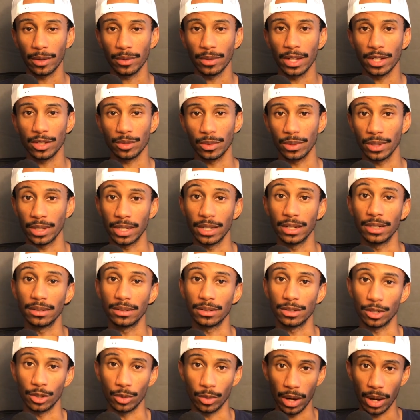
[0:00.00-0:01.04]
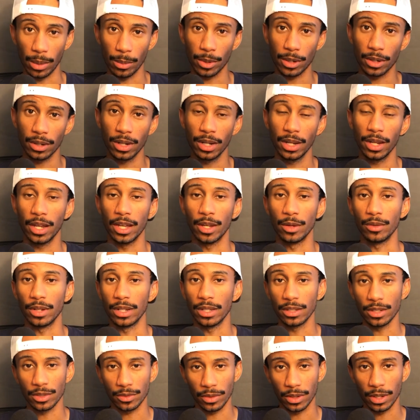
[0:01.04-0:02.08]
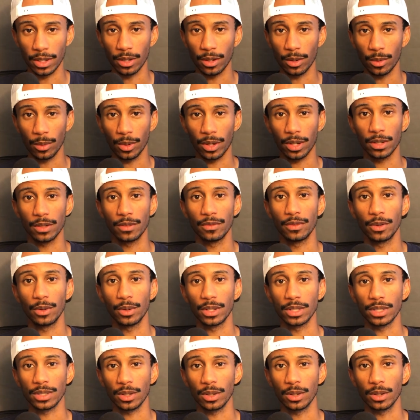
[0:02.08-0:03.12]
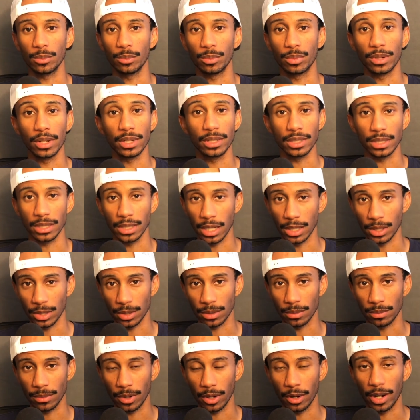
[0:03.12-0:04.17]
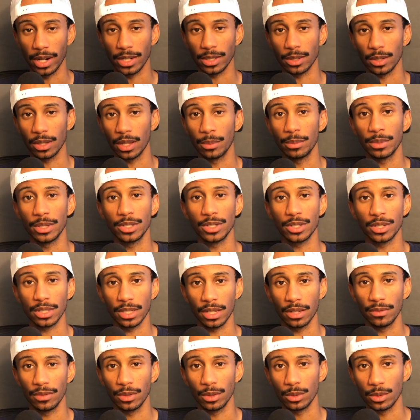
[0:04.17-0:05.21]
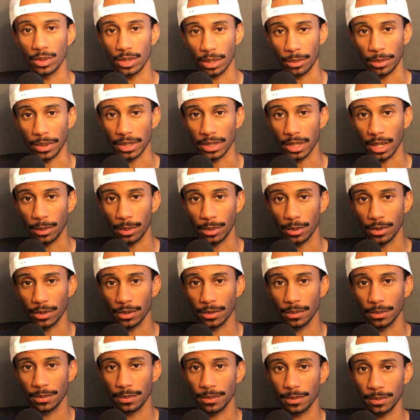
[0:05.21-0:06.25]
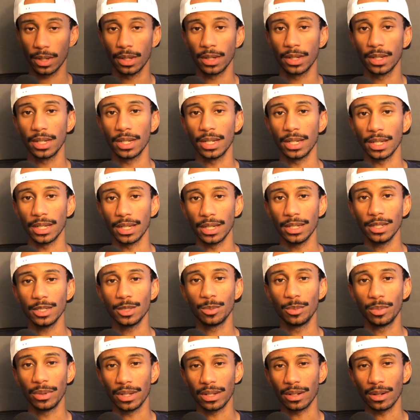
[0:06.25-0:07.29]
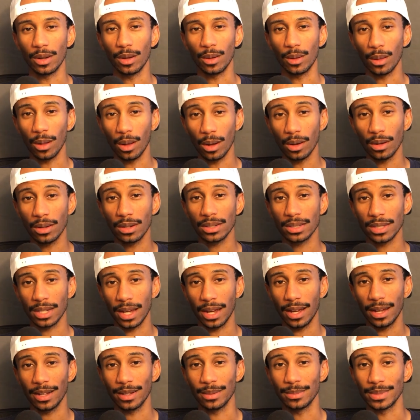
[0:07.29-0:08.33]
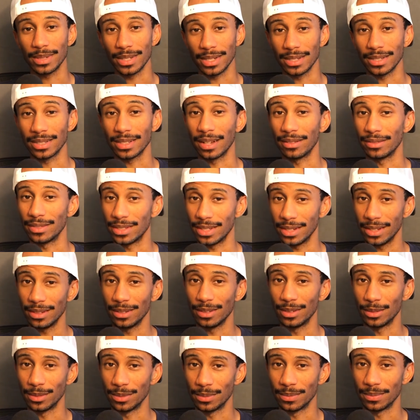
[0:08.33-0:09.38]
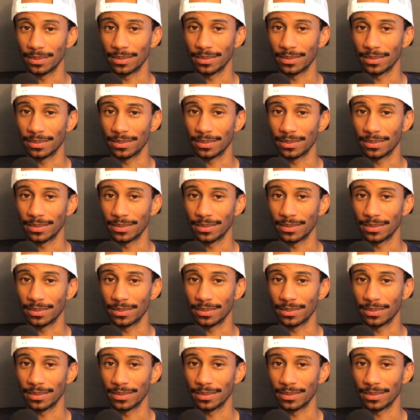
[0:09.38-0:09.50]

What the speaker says: That's related to grammar. And in this video, we're going to focus on pronunciation. All right, so let me just give you some examples. It's been a long time since I've seen you.